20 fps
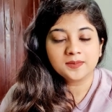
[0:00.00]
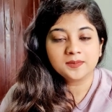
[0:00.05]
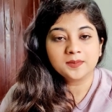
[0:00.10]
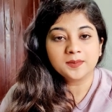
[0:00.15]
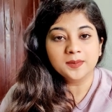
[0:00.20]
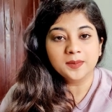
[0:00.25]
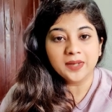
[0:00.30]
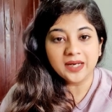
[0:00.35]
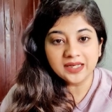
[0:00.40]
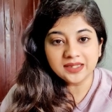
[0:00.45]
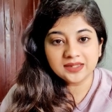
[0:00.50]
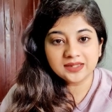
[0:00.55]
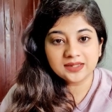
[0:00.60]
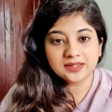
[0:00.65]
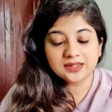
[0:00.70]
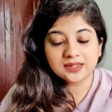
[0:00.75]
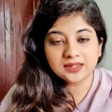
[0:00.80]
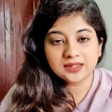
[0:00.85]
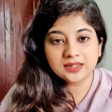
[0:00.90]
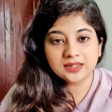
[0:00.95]
but
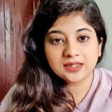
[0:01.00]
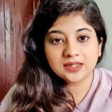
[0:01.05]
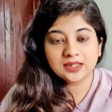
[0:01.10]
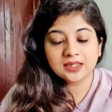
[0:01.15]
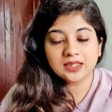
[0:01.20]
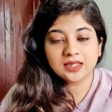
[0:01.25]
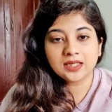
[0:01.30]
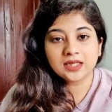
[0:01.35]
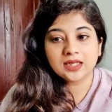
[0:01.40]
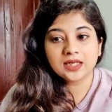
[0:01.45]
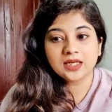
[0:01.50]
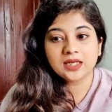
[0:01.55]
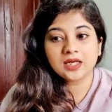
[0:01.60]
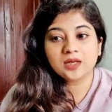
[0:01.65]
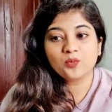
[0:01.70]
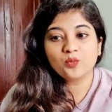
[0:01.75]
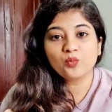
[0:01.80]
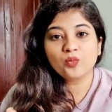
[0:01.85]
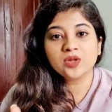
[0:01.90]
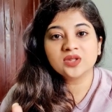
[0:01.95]

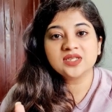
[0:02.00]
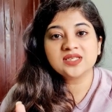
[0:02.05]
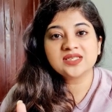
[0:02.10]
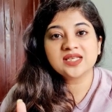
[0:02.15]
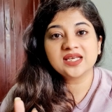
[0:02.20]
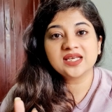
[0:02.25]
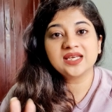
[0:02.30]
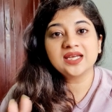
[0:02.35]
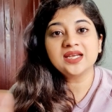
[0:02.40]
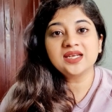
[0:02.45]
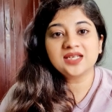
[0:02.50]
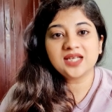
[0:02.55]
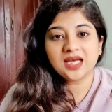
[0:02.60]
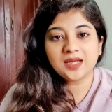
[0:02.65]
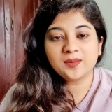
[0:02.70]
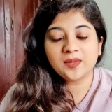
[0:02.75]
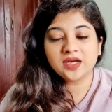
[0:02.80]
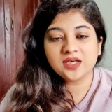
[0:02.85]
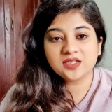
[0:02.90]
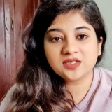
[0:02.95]
when the second
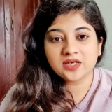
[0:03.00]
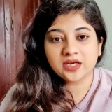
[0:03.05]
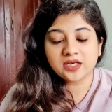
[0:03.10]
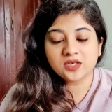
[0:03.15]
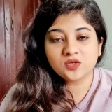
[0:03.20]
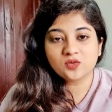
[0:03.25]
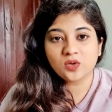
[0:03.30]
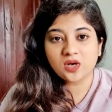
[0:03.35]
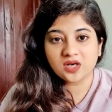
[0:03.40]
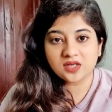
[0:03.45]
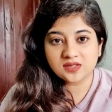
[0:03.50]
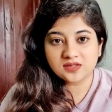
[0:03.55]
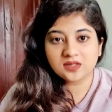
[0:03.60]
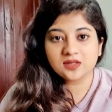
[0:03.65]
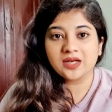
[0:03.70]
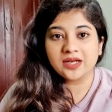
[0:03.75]
time I tried to answer,